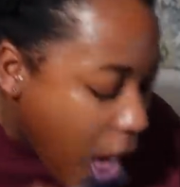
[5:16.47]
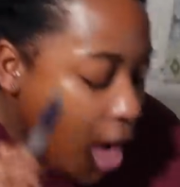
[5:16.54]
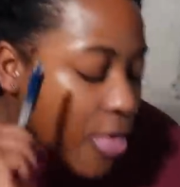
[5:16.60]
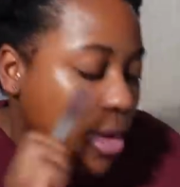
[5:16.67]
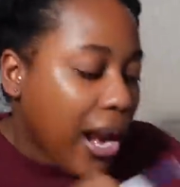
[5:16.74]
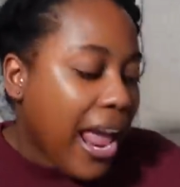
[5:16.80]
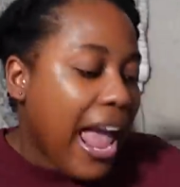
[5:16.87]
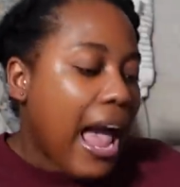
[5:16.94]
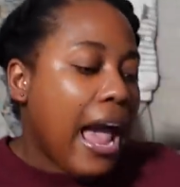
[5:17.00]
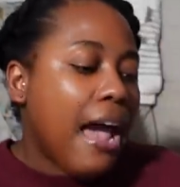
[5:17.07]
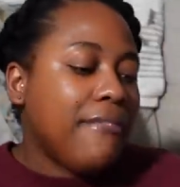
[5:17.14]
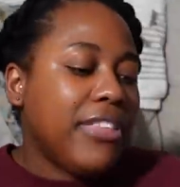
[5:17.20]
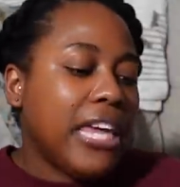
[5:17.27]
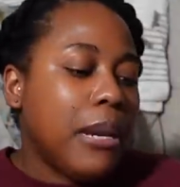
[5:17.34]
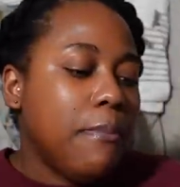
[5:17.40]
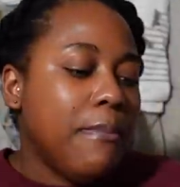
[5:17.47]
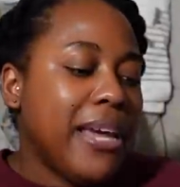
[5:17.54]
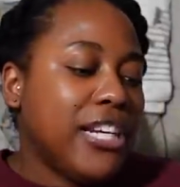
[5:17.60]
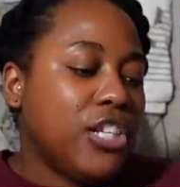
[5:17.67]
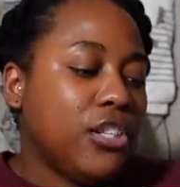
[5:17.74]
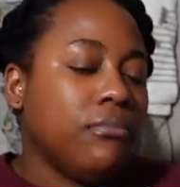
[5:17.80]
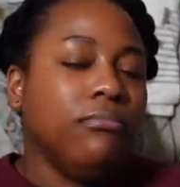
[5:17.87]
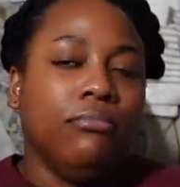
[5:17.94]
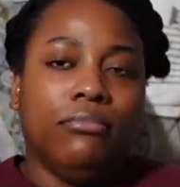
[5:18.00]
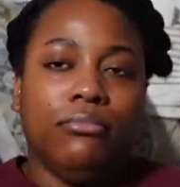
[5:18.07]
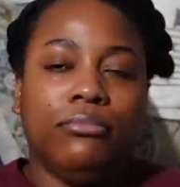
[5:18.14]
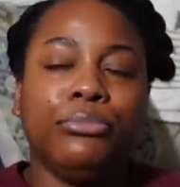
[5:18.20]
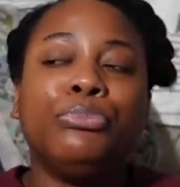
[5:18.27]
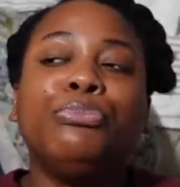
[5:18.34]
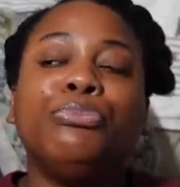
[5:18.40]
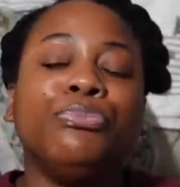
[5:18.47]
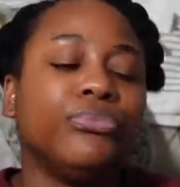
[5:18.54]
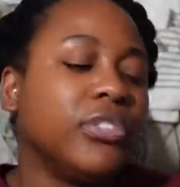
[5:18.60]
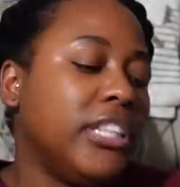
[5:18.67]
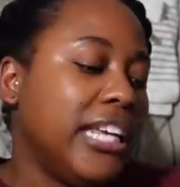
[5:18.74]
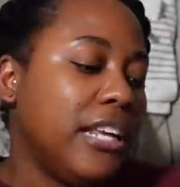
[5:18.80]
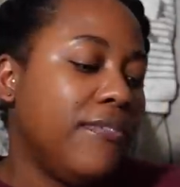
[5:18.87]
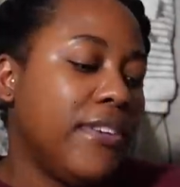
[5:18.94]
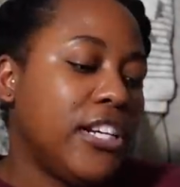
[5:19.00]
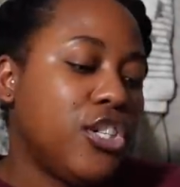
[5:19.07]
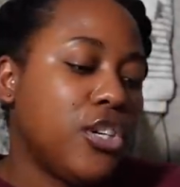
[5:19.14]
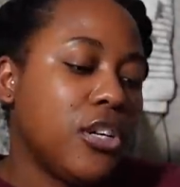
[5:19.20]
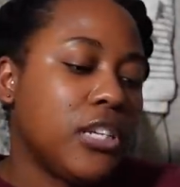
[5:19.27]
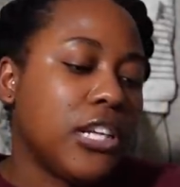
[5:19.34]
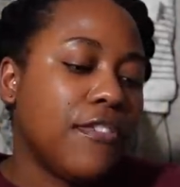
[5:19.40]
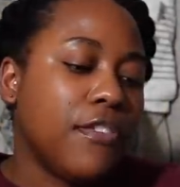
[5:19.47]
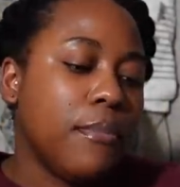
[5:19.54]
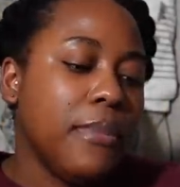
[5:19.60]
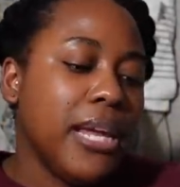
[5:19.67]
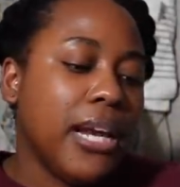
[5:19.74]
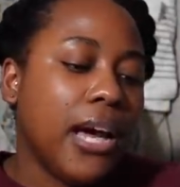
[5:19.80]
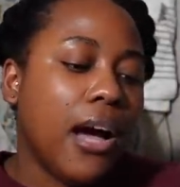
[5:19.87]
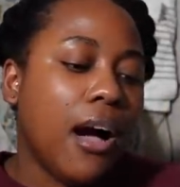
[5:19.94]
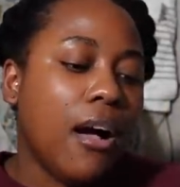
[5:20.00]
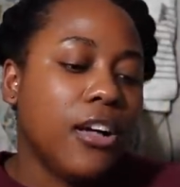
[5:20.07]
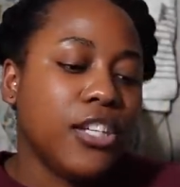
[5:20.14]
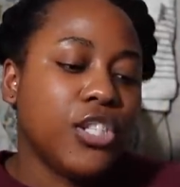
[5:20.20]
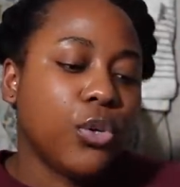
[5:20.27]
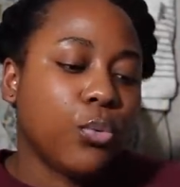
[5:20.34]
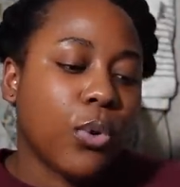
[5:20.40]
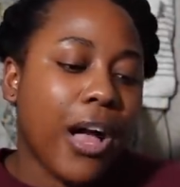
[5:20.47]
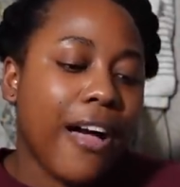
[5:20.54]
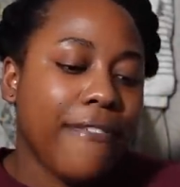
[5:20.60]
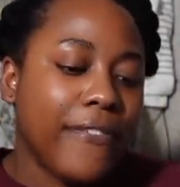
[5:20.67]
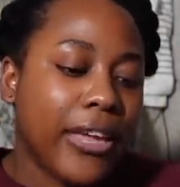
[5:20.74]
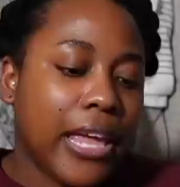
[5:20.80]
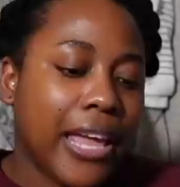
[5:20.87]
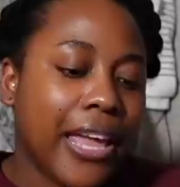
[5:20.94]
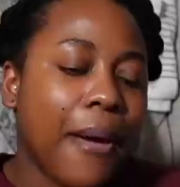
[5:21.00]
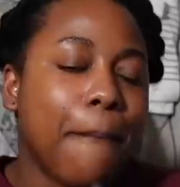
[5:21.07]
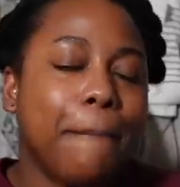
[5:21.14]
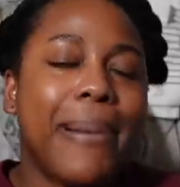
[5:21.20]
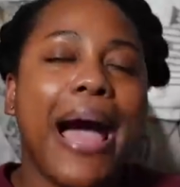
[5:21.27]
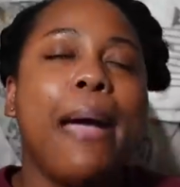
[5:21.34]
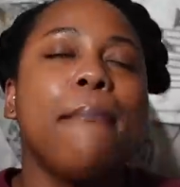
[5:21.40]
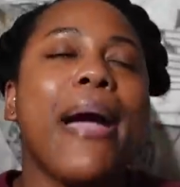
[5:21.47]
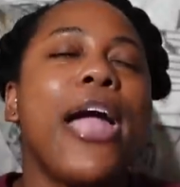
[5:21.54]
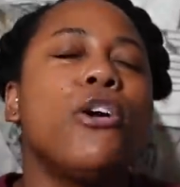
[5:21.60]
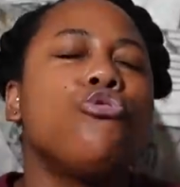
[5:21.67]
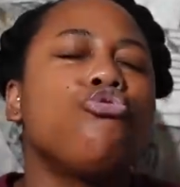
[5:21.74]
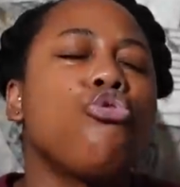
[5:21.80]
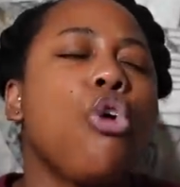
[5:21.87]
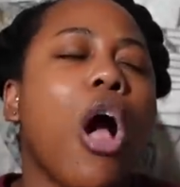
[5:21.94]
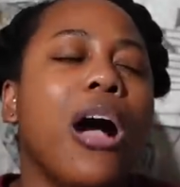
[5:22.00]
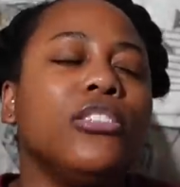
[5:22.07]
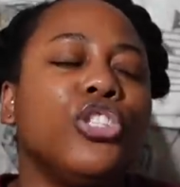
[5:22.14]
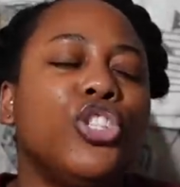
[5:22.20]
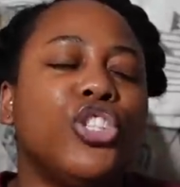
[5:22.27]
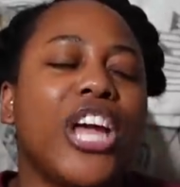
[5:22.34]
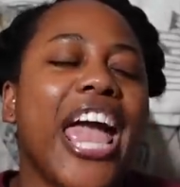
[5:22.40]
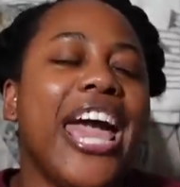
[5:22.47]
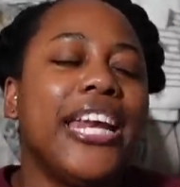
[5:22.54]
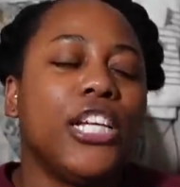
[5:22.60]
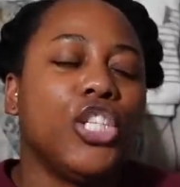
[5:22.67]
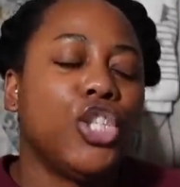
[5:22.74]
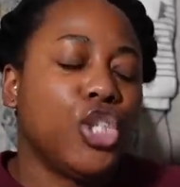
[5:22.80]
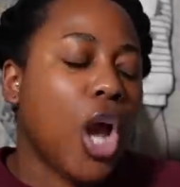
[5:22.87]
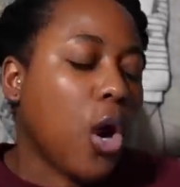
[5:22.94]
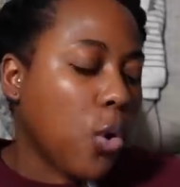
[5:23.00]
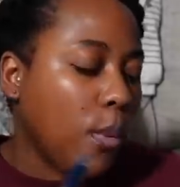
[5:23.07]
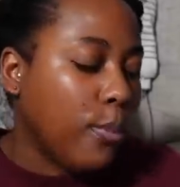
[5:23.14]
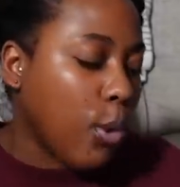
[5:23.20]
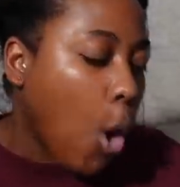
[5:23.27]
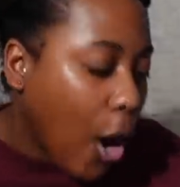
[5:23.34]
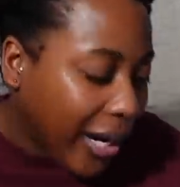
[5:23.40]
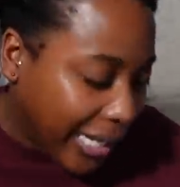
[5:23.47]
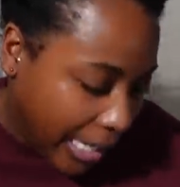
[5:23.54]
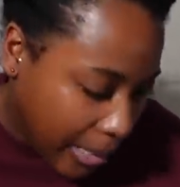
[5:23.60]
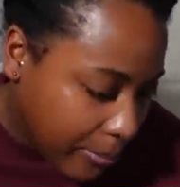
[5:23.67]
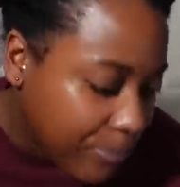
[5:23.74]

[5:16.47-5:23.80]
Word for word: Then I have the admin, the adventures of Amina Al Sarafi by my girl Shannon Chakraborty.